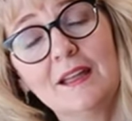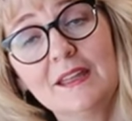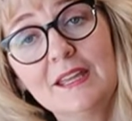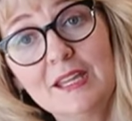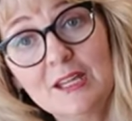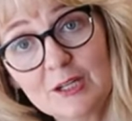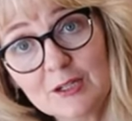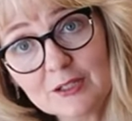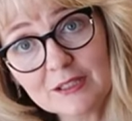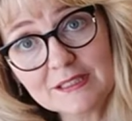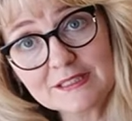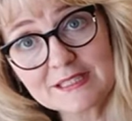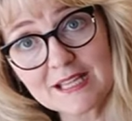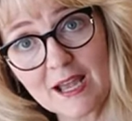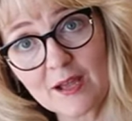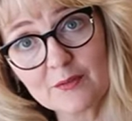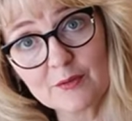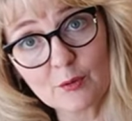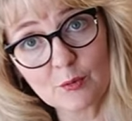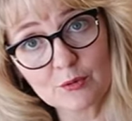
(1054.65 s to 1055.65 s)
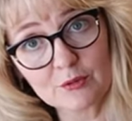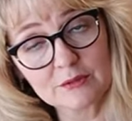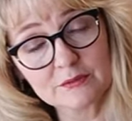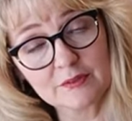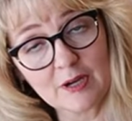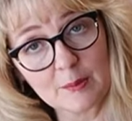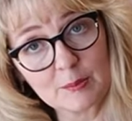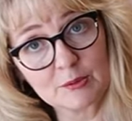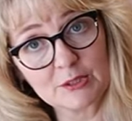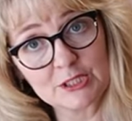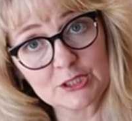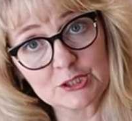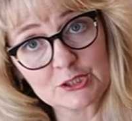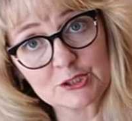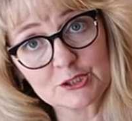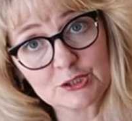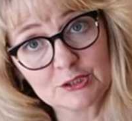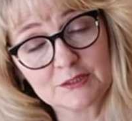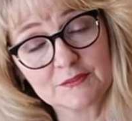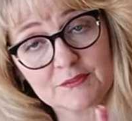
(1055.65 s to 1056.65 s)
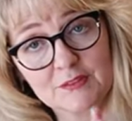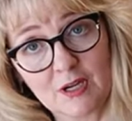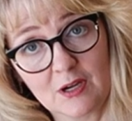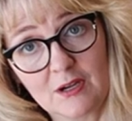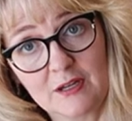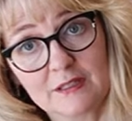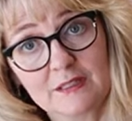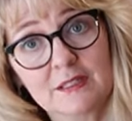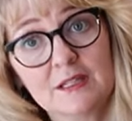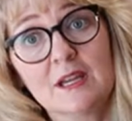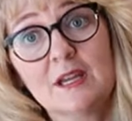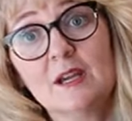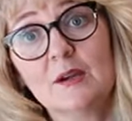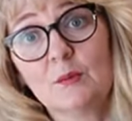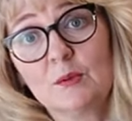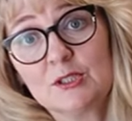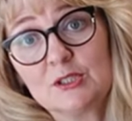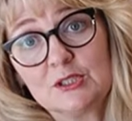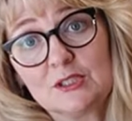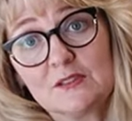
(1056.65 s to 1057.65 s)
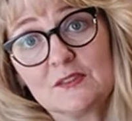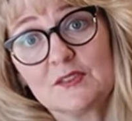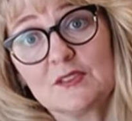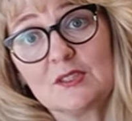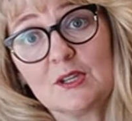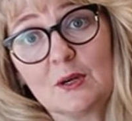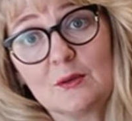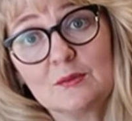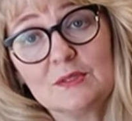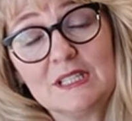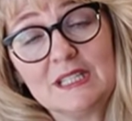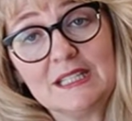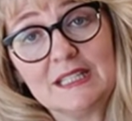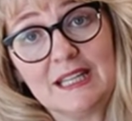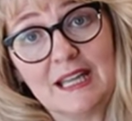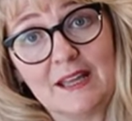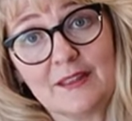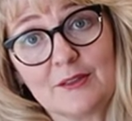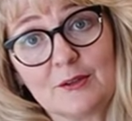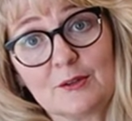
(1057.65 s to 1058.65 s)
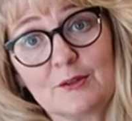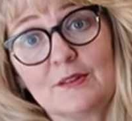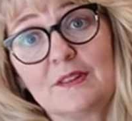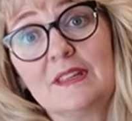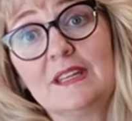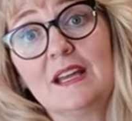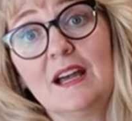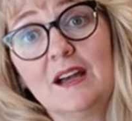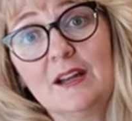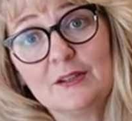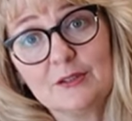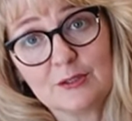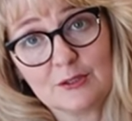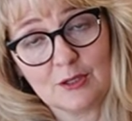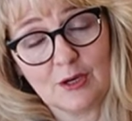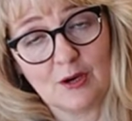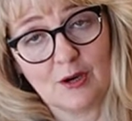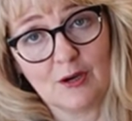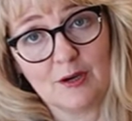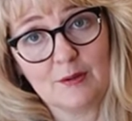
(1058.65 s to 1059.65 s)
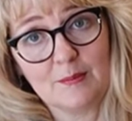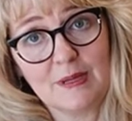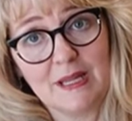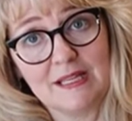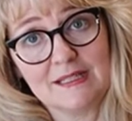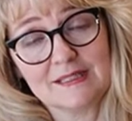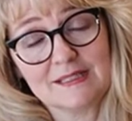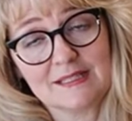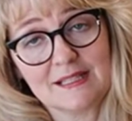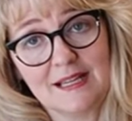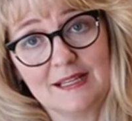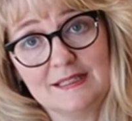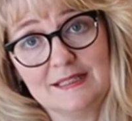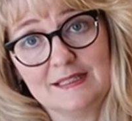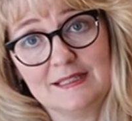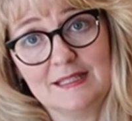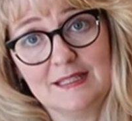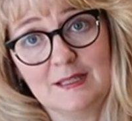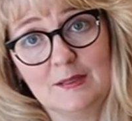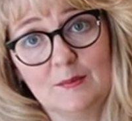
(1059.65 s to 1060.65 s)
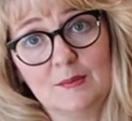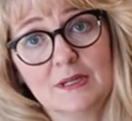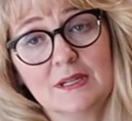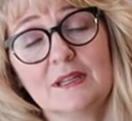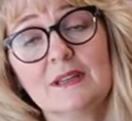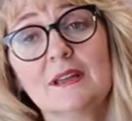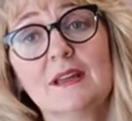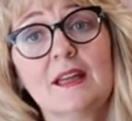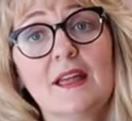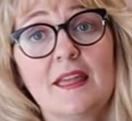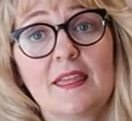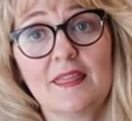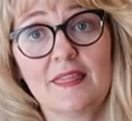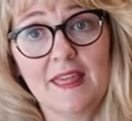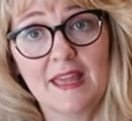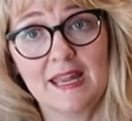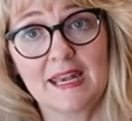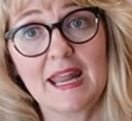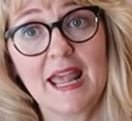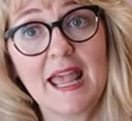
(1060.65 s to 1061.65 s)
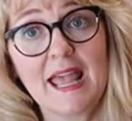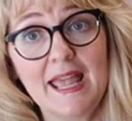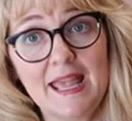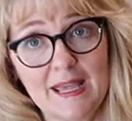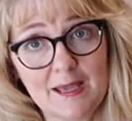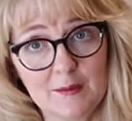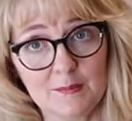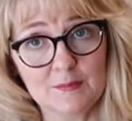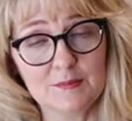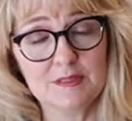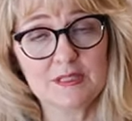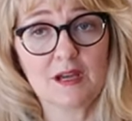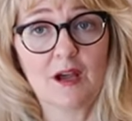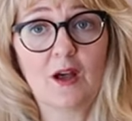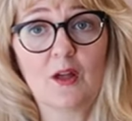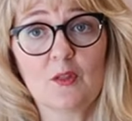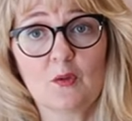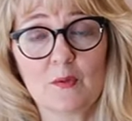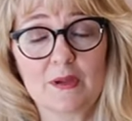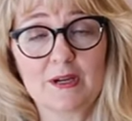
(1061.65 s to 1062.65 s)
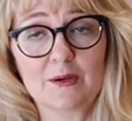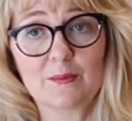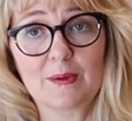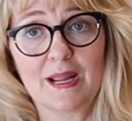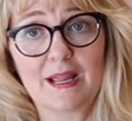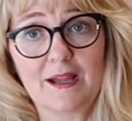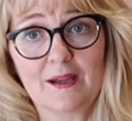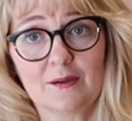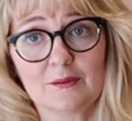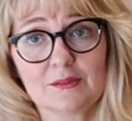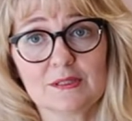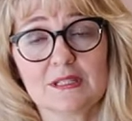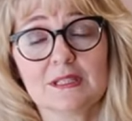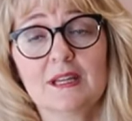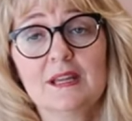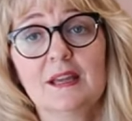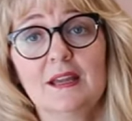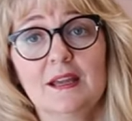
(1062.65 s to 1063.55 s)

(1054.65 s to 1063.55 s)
here is how the order of operations should have gone. We should have sewn together the underarm and side seam, then hemmed all the way around,